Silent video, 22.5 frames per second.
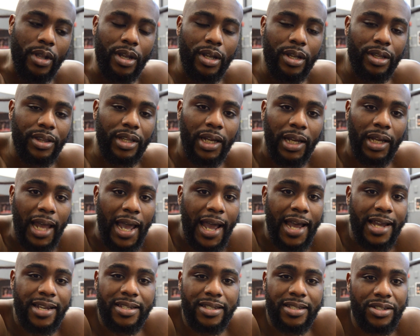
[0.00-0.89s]
The
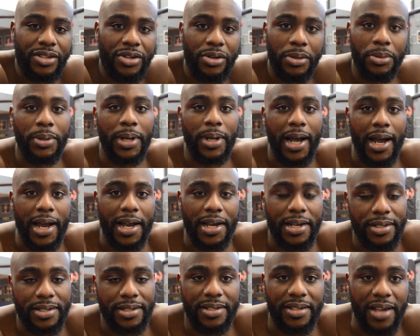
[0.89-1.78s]
last two
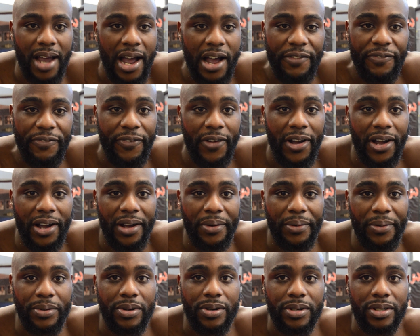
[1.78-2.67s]
guys I
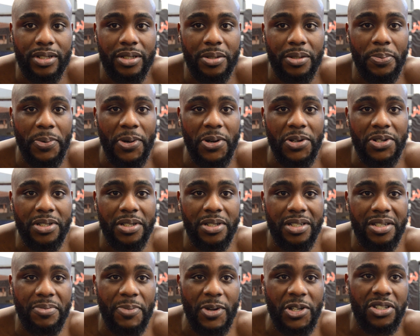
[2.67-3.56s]
fought were
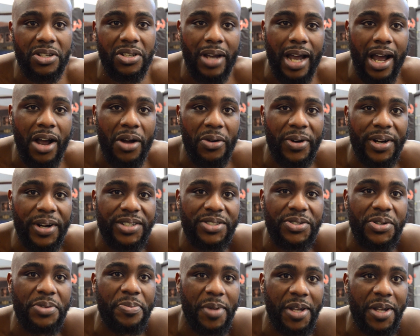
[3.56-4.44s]
supposed to
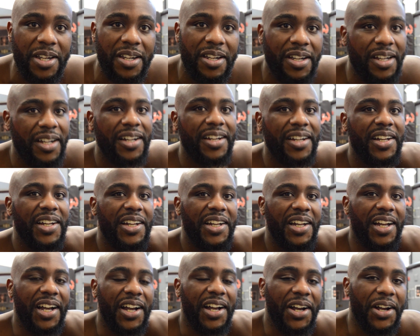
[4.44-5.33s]
out-wrestle me.
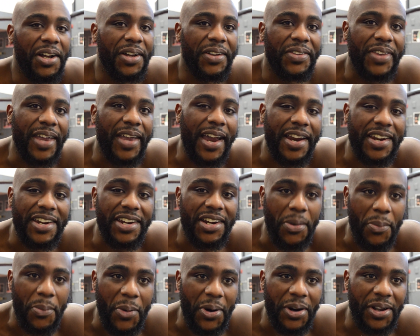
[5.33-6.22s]
That
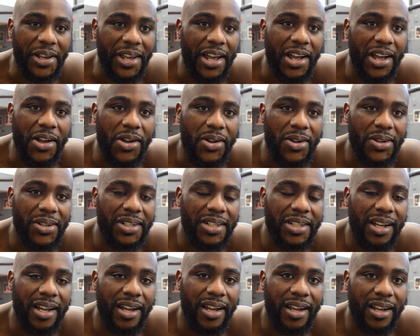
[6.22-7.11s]
didn't work out.
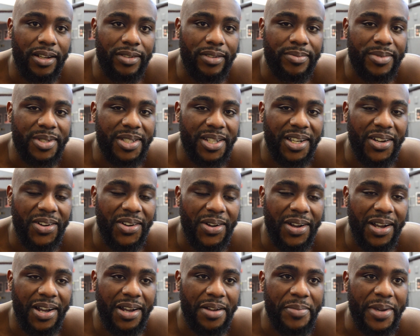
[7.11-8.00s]
So
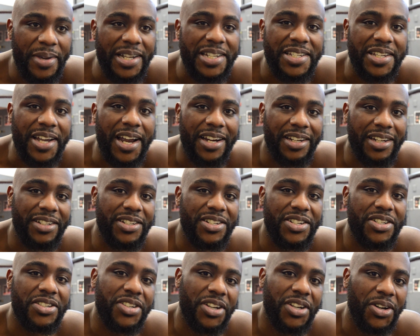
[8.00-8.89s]
I'm excited
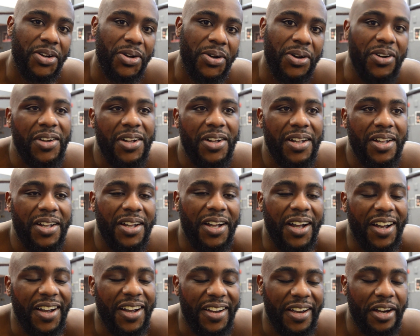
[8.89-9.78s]
to show
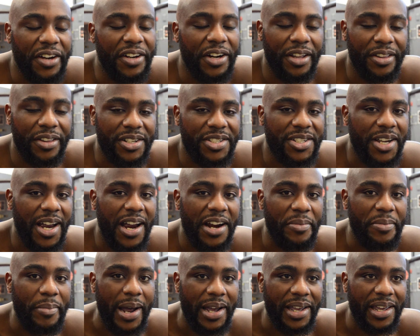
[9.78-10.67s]
another side
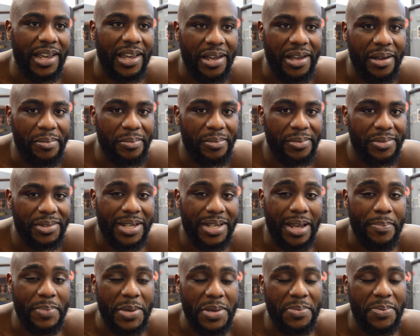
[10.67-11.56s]
of my game
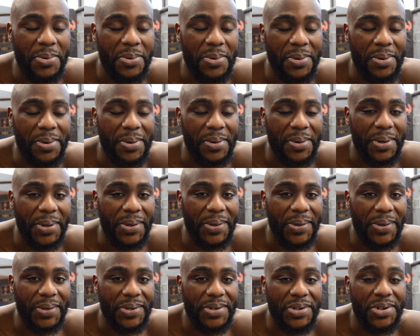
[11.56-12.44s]
that people
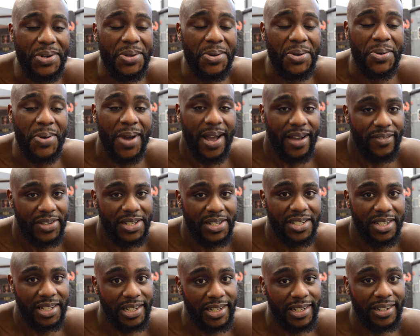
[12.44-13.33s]
knew
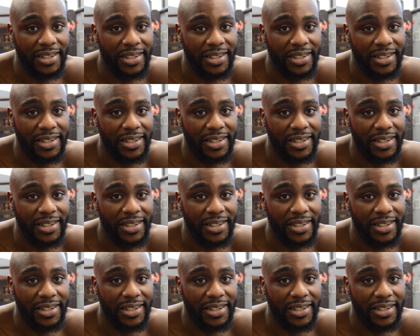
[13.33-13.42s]
haven't seen.